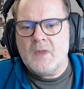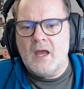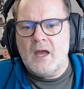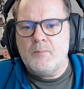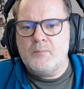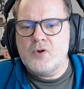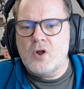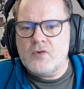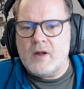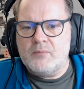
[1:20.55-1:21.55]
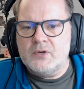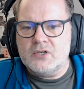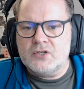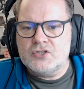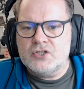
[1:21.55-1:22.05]
uh, program
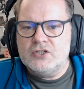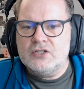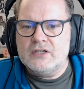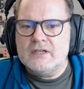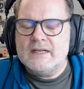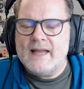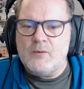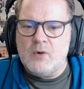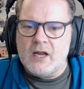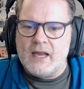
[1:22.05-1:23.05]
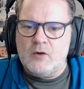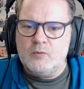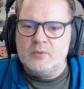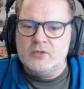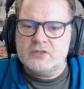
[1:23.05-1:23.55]
production, network
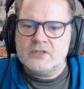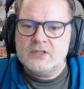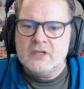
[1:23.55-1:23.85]
output,